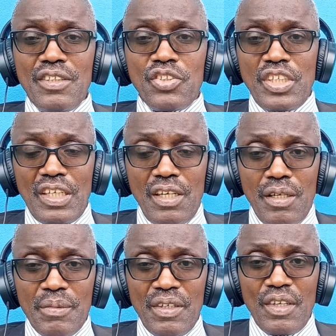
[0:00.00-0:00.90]

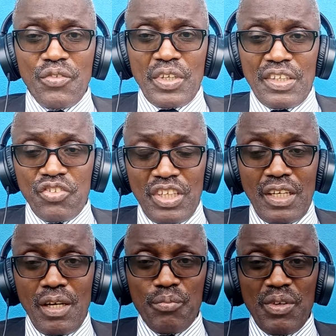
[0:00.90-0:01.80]
Jacob so that
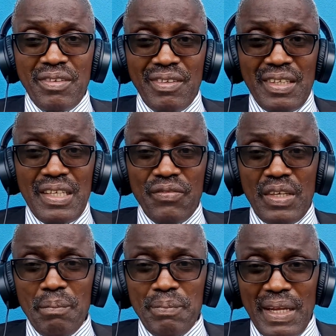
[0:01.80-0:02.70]
Jacob received
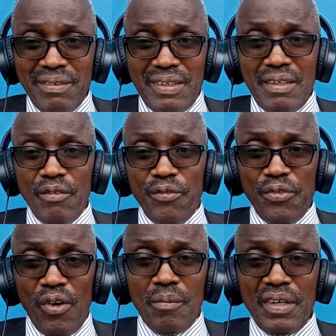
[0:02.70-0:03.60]
the blessing
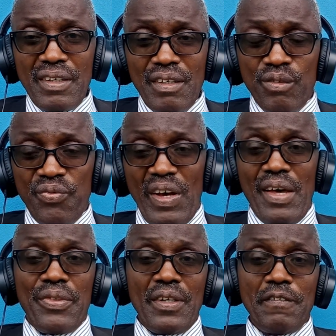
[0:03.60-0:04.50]
from his
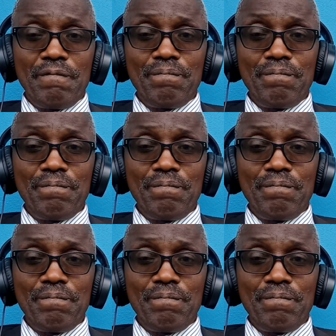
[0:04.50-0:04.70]
father.